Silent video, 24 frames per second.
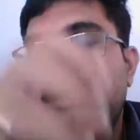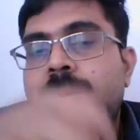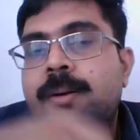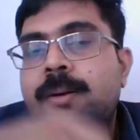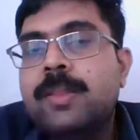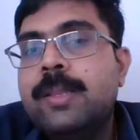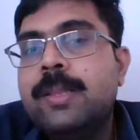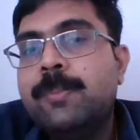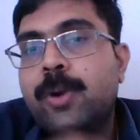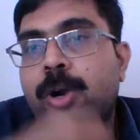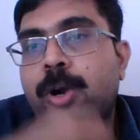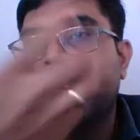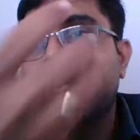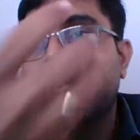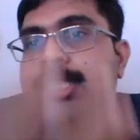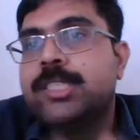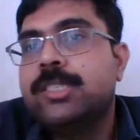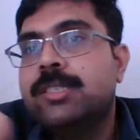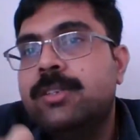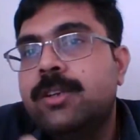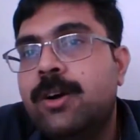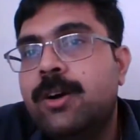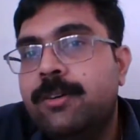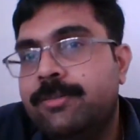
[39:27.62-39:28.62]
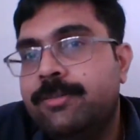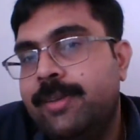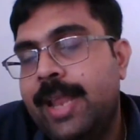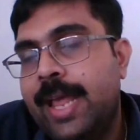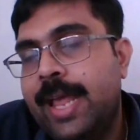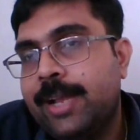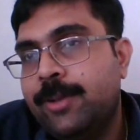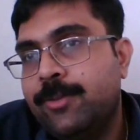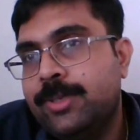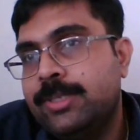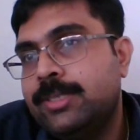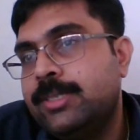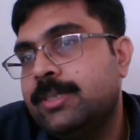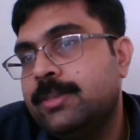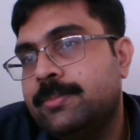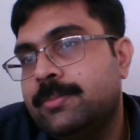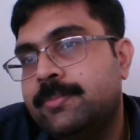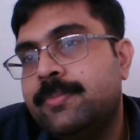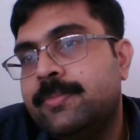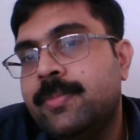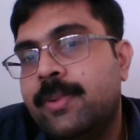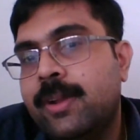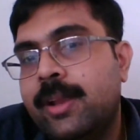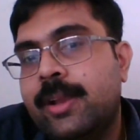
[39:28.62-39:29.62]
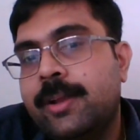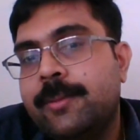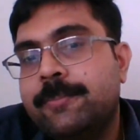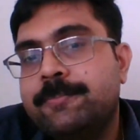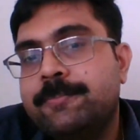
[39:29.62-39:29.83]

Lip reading: the production of language. Right?